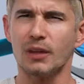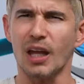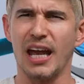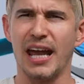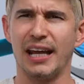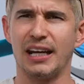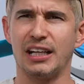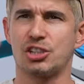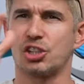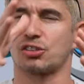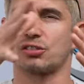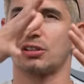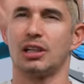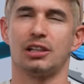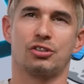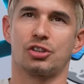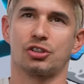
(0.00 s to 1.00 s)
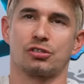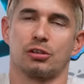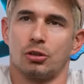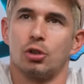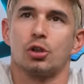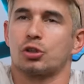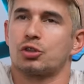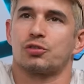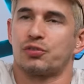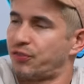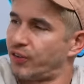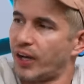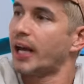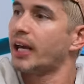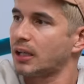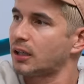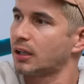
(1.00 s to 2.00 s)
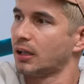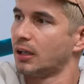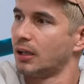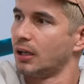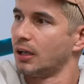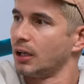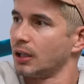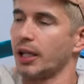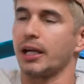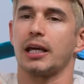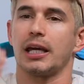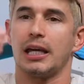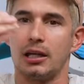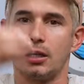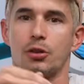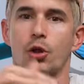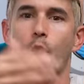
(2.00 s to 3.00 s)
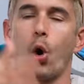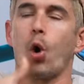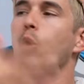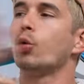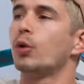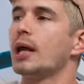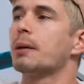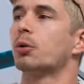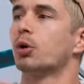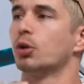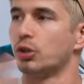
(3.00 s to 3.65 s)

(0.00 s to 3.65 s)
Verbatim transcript: and it just it just looks fake? Like it, the whole neighborhood